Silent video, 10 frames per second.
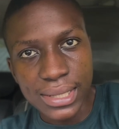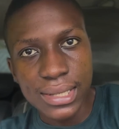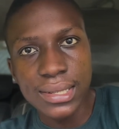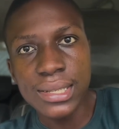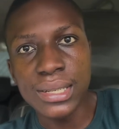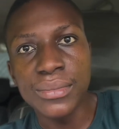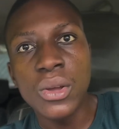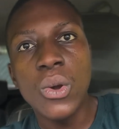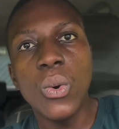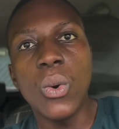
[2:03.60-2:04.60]
system,
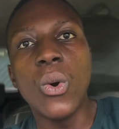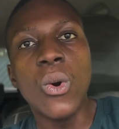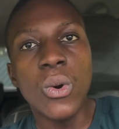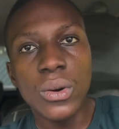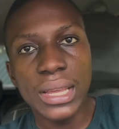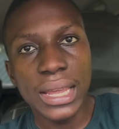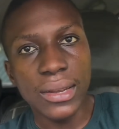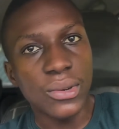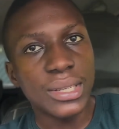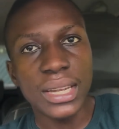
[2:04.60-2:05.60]
or
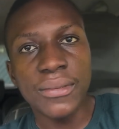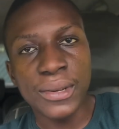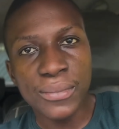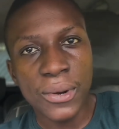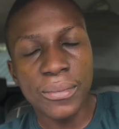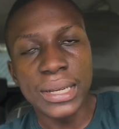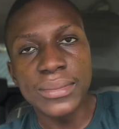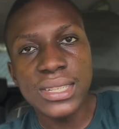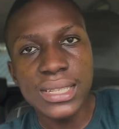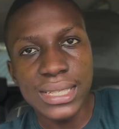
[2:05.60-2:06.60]
not even problems,